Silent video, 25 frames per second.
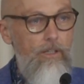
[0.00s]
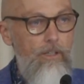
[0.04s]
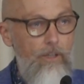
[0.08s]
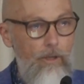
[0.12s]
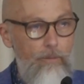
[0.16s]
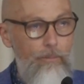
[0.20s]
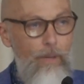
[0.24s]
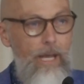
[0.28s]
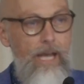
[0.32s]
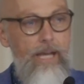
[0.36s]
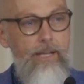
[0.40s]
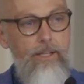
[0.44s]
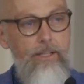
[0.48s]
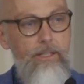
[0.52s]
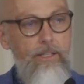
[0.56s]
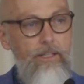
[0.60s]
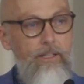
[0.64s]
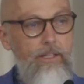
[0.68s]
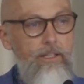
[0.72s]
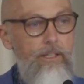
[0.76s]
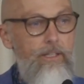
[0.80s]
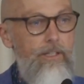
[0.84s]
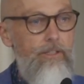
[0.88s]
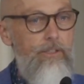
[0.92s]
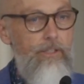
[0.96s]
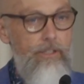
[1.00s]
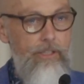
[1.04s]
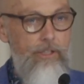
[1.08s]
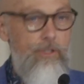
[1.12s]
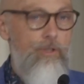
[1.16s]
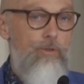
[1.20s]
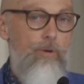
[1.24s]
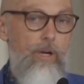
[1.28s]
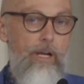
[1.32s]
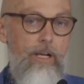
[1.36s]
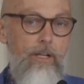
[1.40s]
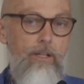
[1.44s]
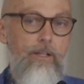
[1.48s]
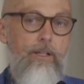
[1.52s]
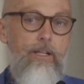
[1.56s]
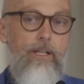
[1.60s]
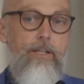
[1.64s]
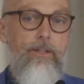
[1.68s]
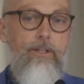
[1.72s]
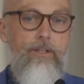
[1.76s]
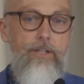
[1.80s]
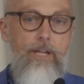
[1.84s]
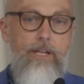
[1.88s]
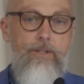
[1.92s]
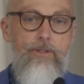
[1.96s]
Go back to Israel
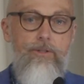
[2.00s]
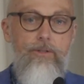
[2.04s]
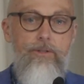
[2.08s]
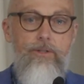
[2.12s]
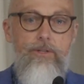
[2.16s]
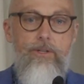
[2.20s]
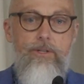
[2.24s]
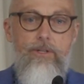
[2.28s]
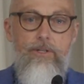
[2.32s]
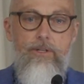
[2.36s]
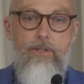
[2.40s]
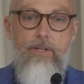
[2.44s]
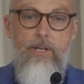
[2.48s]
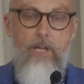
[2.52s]
in the desert.